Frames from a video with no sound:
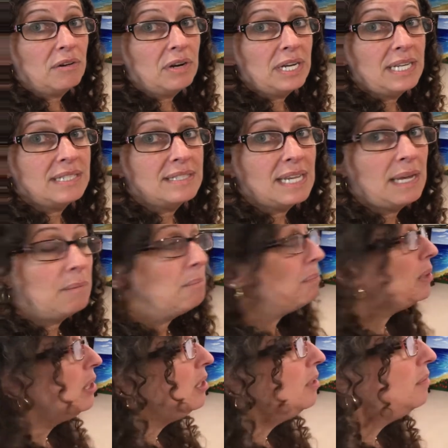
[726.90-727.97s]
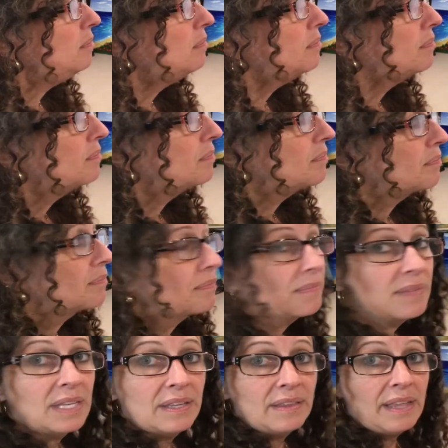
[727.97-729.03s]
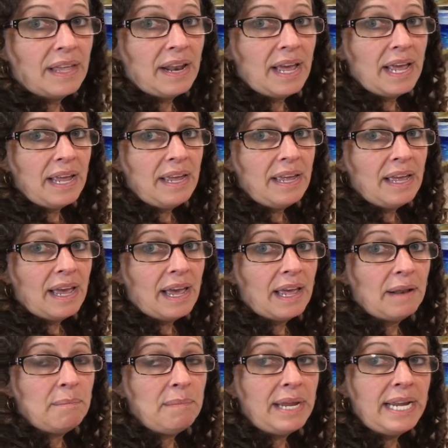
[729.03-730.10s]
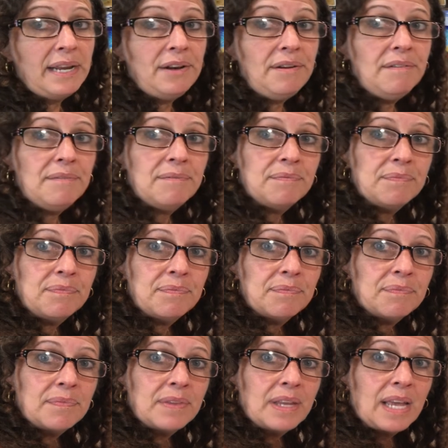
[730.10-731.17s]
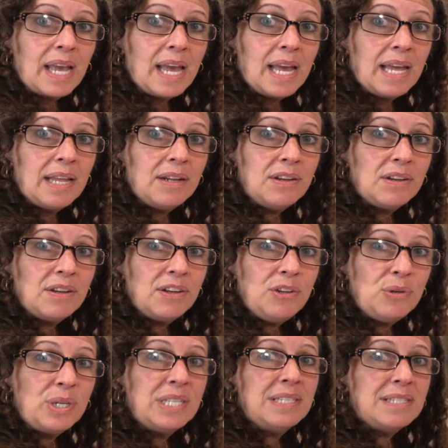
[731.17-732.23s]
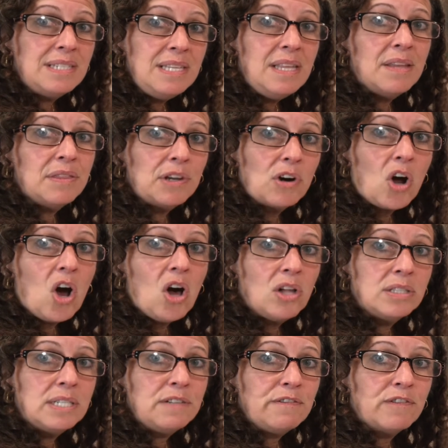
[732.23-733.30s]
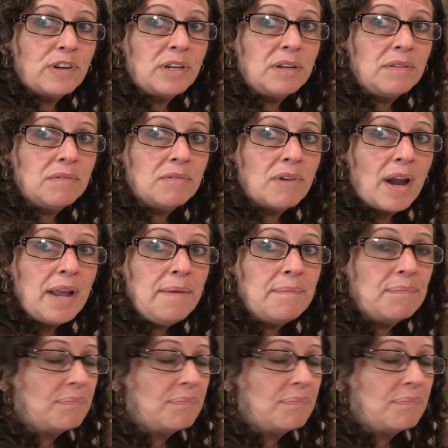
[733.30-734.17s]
example that I had made. And you can see that they're all different, right?